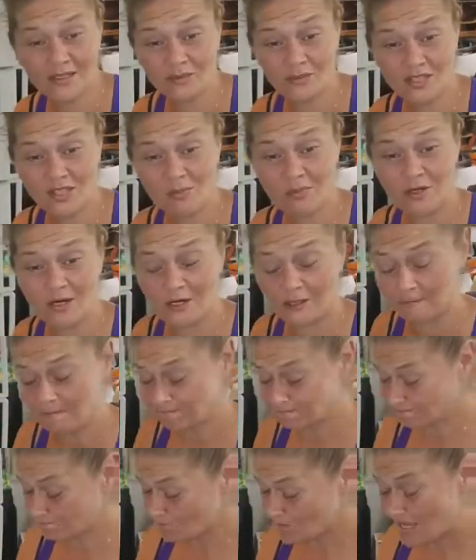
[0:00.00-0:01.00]
whisperer.
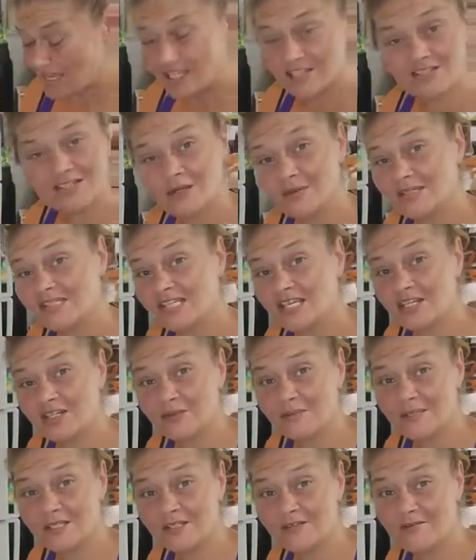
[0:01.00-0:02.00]
It's always hit or
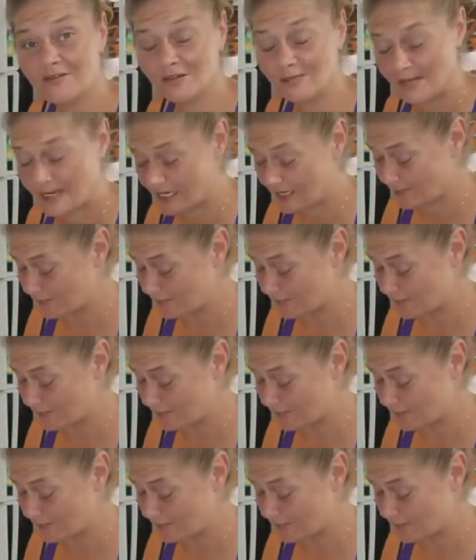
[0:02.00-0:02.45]
miss for me.